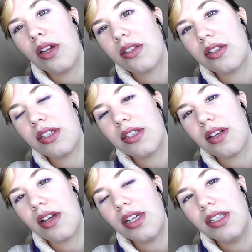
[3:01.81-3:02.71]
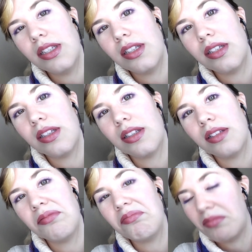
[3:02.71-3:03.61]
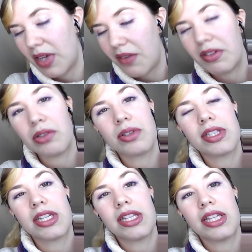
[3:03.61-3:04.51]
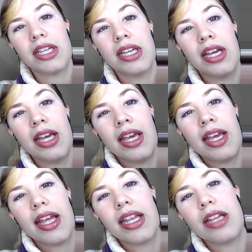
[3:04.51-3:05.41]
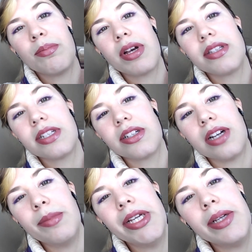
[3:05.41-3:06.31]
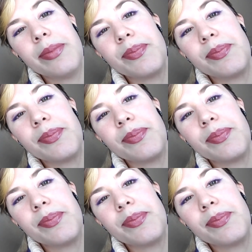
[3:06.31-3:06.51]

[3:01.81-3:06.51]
loss on this side? I haven't noticed anything. Any buzzing or humming?